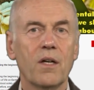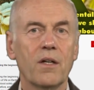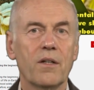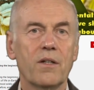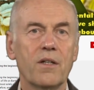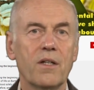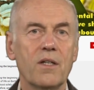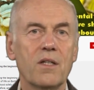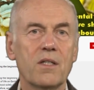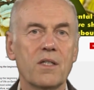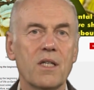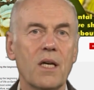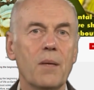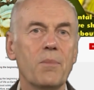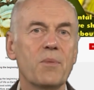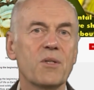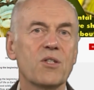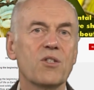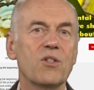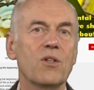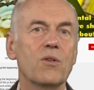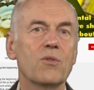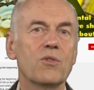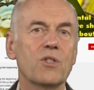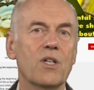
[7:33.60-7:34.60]
These
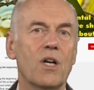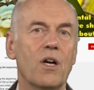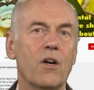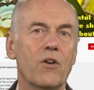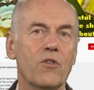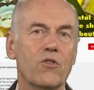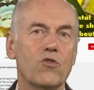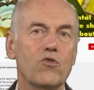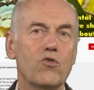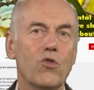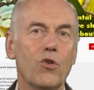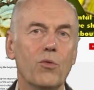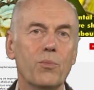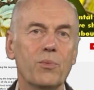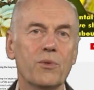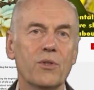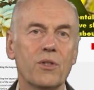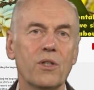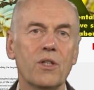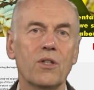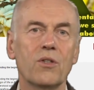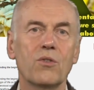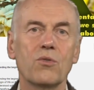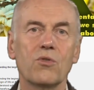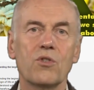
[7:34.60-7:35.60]
episodes are grouped
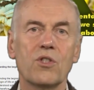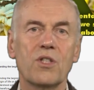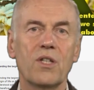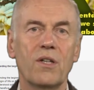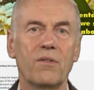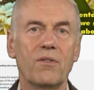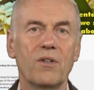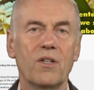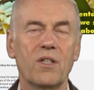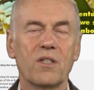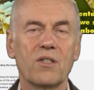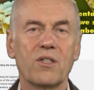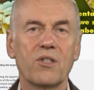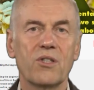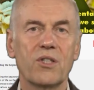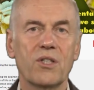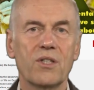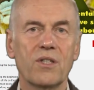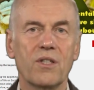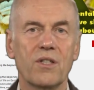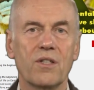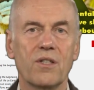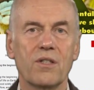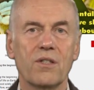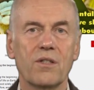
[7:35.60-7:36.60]
into several
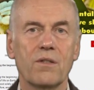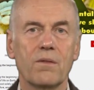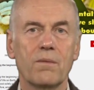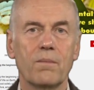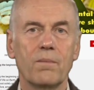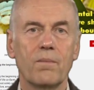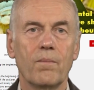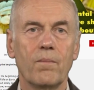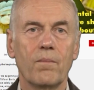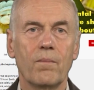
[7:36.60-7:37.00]
seasons.